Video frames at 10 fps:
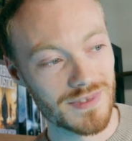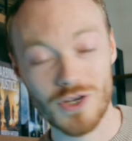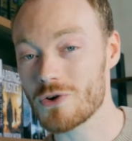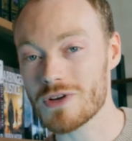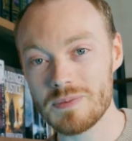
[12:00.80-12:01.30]

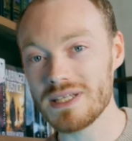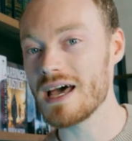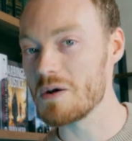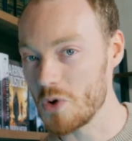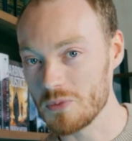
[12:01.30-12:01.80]
creepy
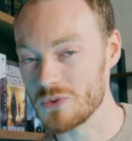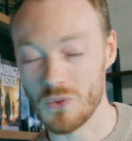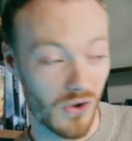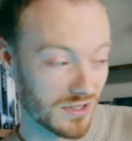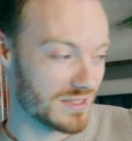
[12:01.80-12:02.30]
that moment
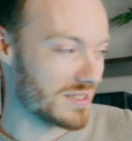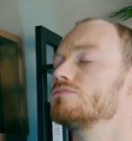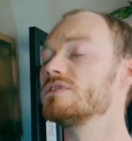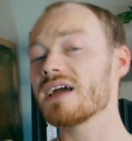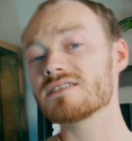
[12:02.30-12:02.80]
was.
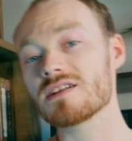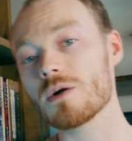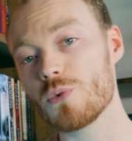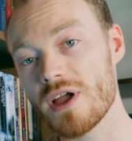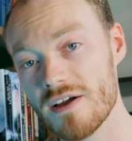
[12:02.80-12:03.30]
Next
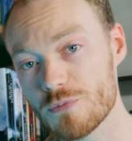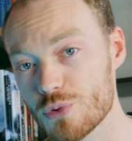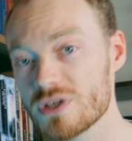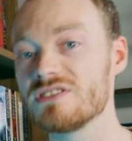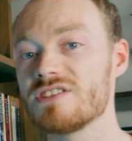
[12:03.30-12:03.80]
up, we have
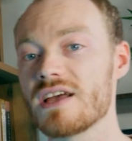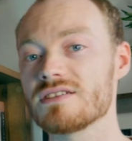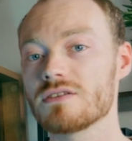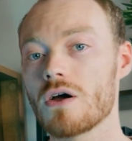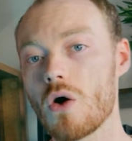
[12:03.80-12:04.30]

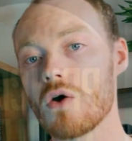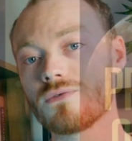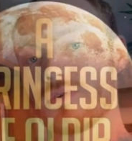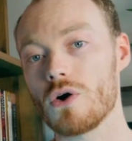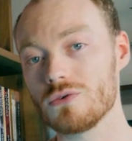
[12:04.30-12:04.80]
Princess
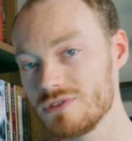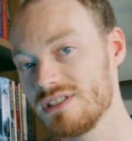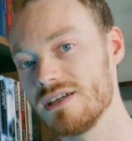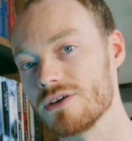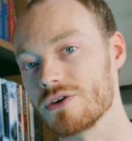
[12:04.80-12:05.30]
of
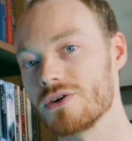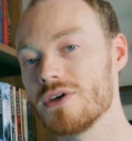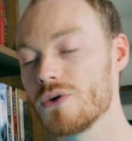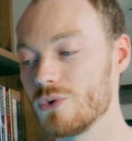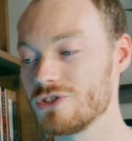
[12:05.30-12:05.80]
Oldir,
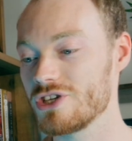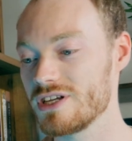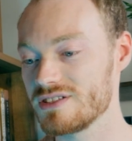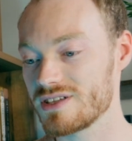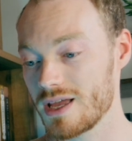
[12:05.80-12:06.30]
which
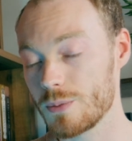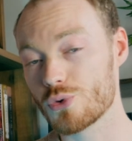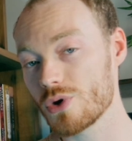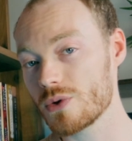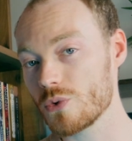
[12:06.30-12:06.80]
is a
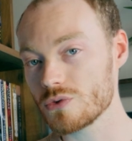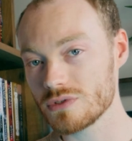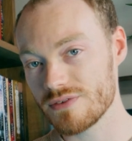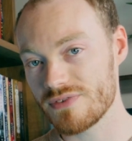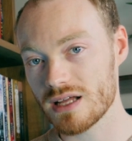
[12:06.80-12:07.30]
prequel
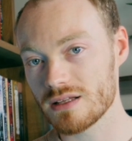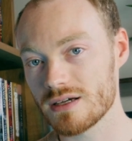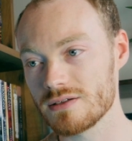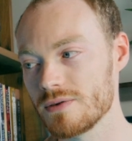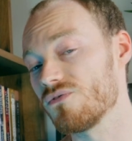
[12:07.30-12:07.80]

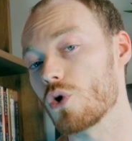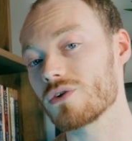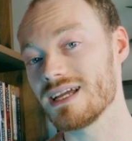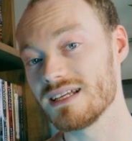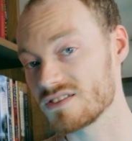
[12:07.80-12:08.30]
novella
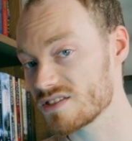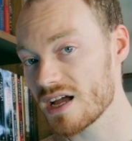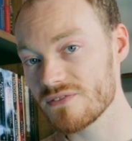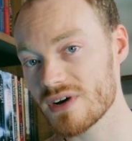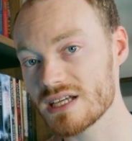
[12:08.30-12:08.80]
for a
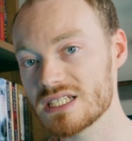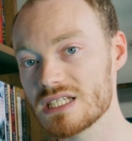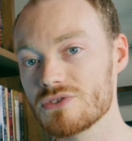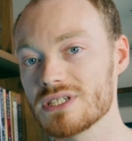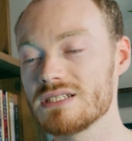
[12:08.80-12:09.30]
sci-fi
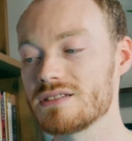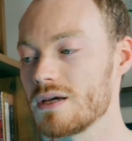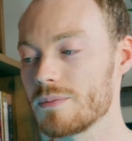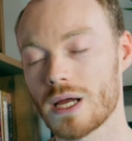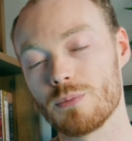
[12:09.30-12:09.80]
series
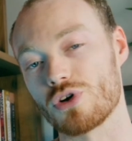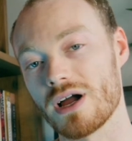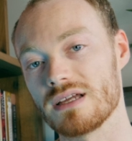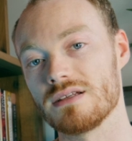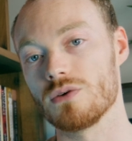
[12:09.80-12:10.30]
by
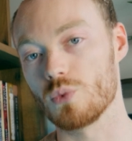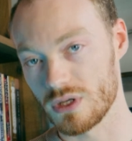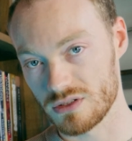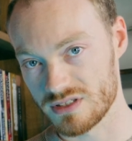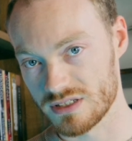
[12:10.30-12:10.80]
Brian
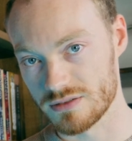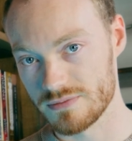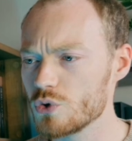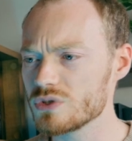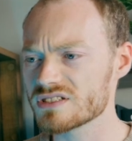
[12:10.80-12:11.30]
Wilson.
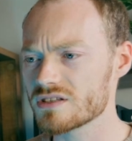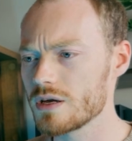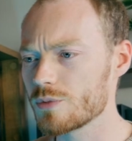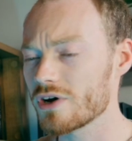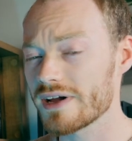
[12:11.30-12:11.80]
Full
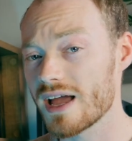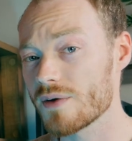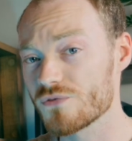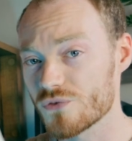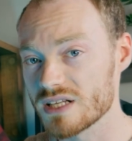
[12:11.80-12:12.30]
disclaimer, I
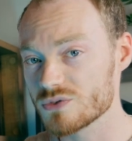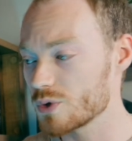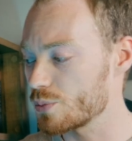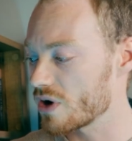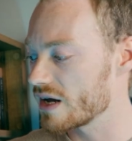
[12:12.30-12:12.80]
am friends
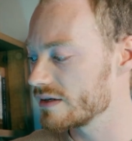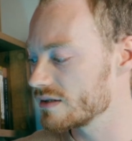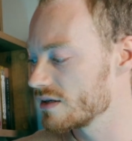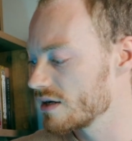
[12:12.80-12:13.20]
with Brian,